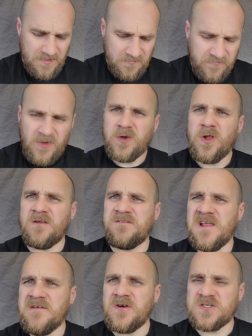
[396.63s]
of a lot of
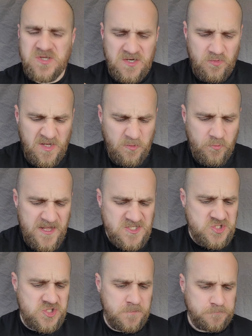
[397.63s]
flavour. It's really
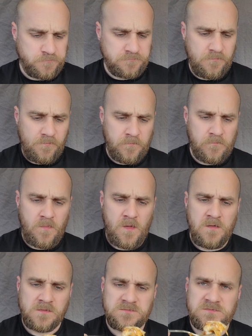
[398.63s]
rich
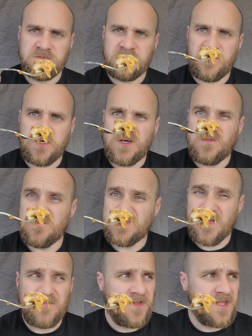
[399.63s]
for
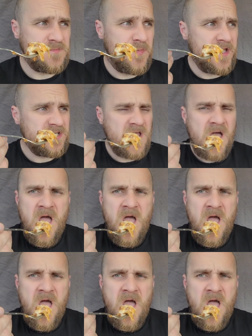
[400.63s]
something at this price.